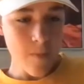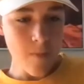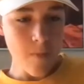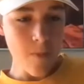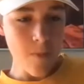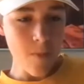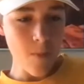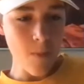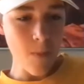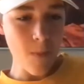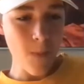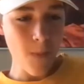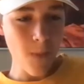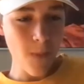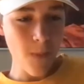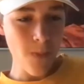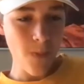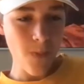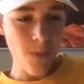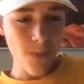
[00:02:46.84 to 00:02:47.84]

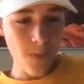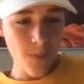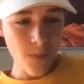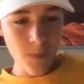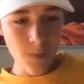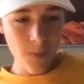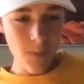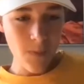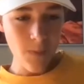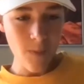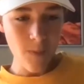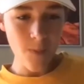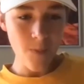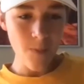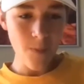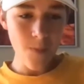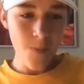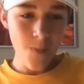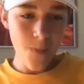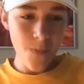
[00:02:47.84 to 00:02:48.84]

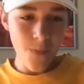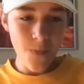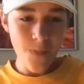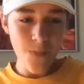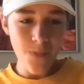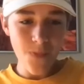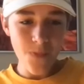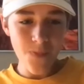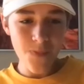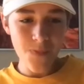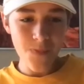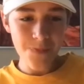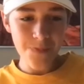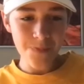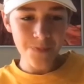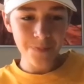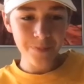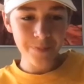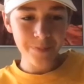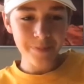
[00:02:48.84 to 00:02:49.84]

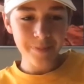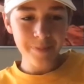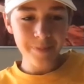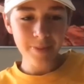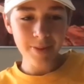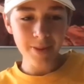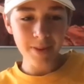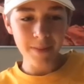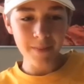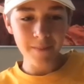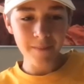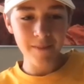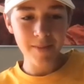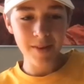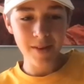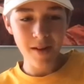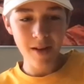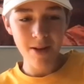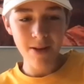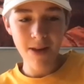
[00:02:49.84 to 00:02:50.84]

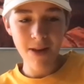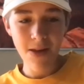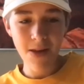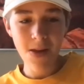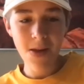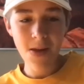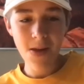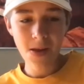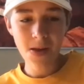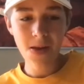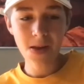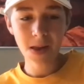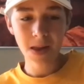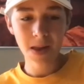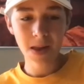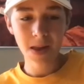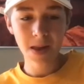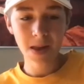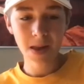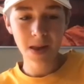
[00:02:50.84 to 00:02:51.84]

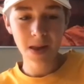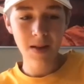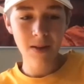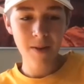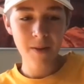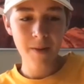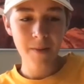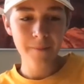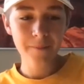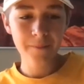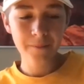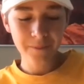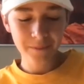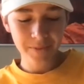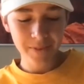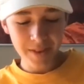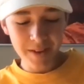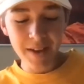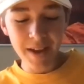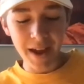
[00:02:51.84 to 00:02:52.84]

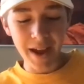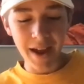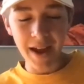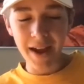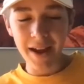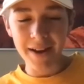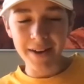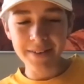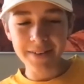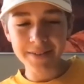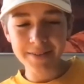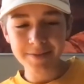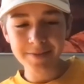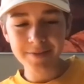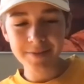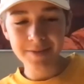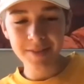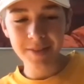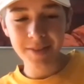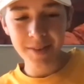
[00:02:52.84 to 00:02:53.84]

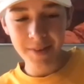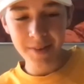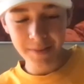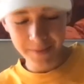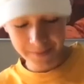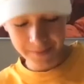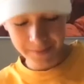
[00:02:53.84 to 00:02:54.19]
No words are spoken by the person on screen.